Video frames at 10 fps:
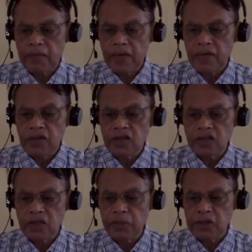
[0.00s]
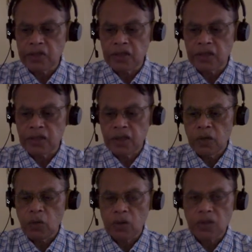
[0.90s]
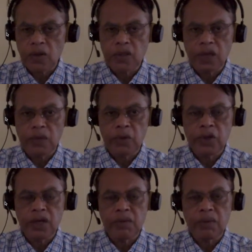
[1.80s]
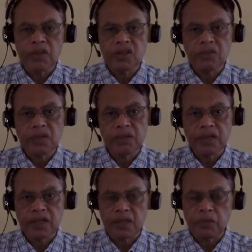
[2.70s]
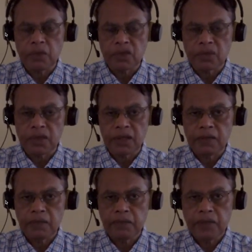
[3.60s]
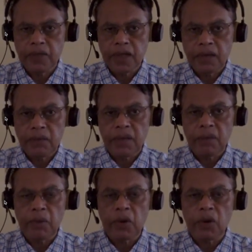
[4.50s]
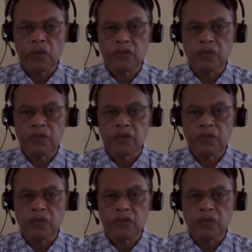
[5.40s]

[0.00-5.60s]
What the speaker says: When such a person walks around the community, he may be asymptomatic, possibly minimum amount of